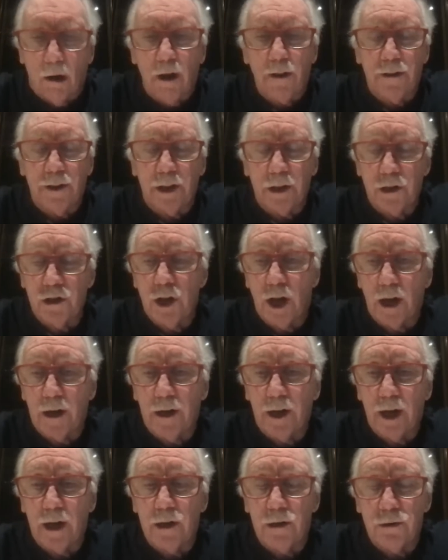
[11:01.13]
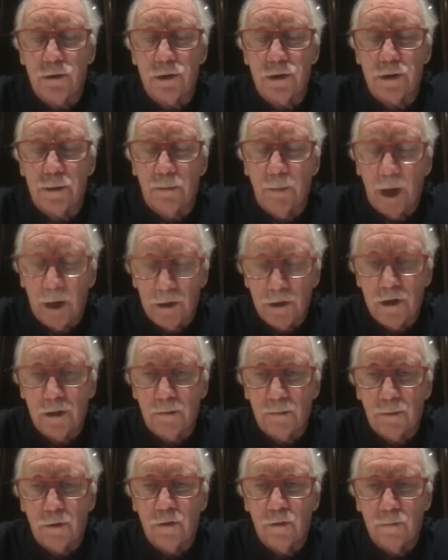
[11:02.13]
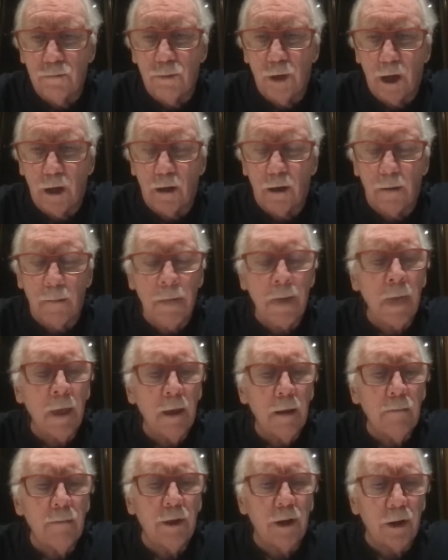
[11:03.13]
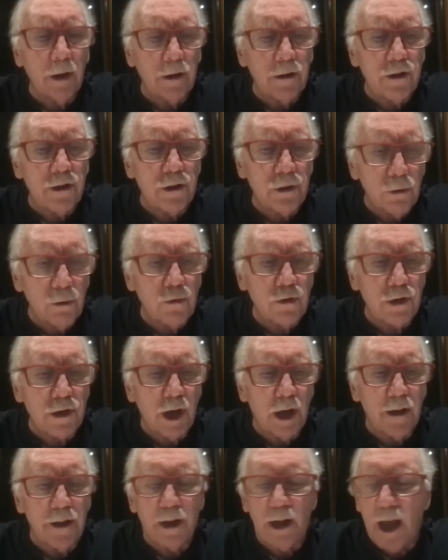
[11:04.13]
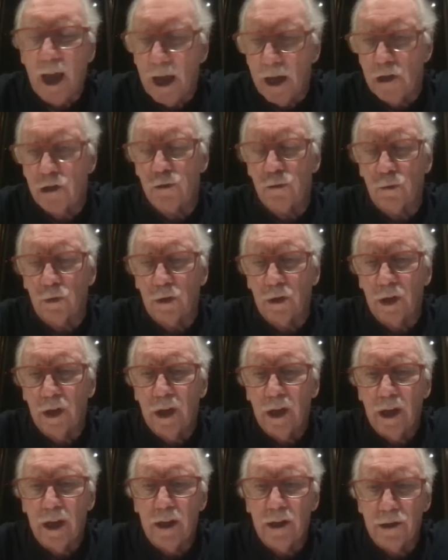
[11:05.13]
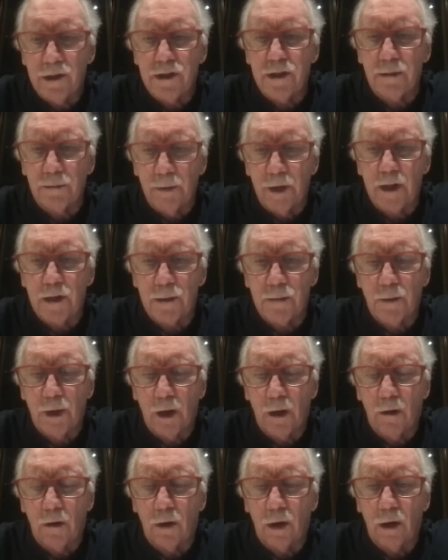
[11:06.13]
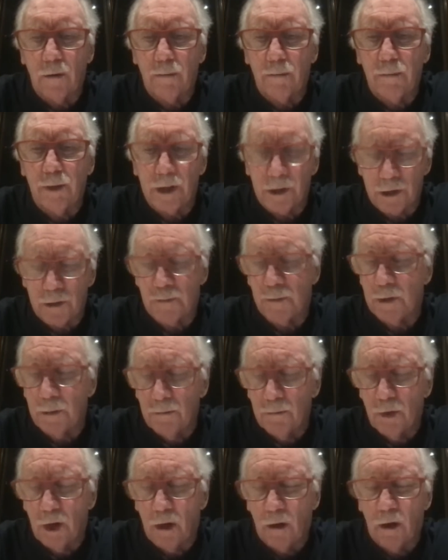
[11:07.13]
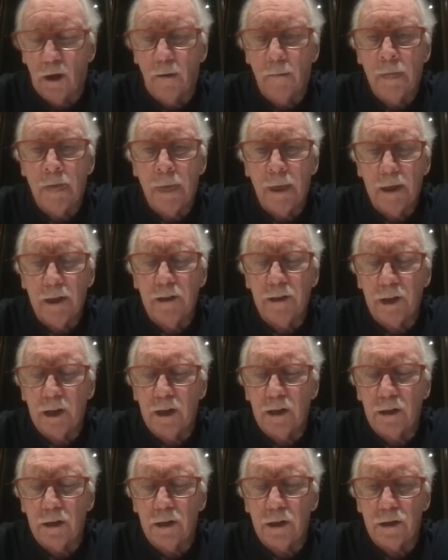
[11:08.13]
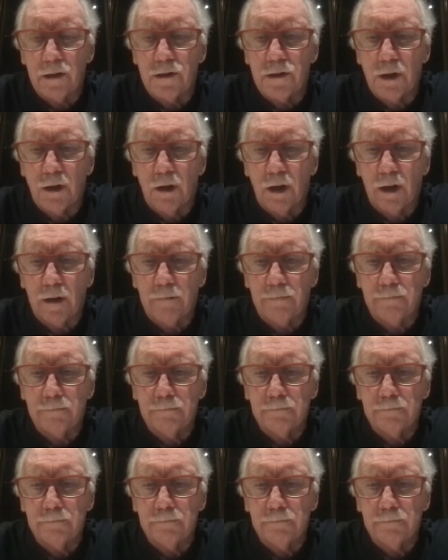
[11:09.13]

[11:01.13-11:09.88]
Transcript: know, I think Jadeja is a much improved bowler, but I'd still say that Ashwin is the best bowler, best spin bowler in the Indian side.